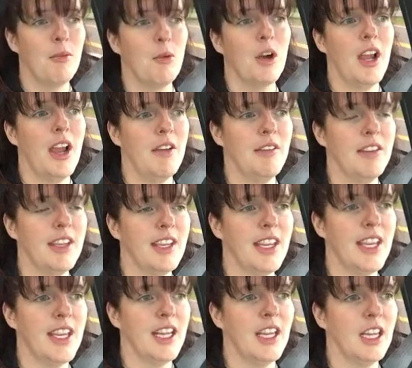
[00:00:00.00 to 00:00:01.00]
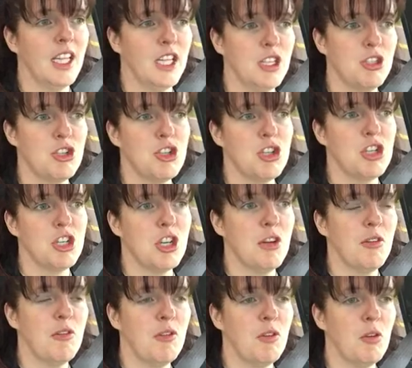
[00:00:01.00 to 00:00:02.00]
we're having a lunch
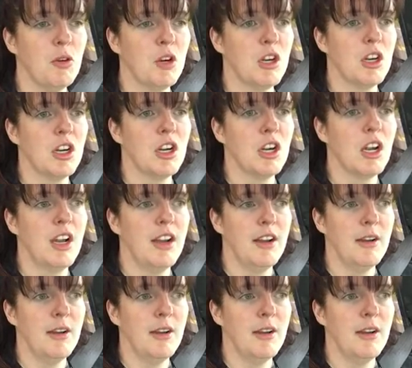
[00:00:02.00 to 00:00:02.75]
for,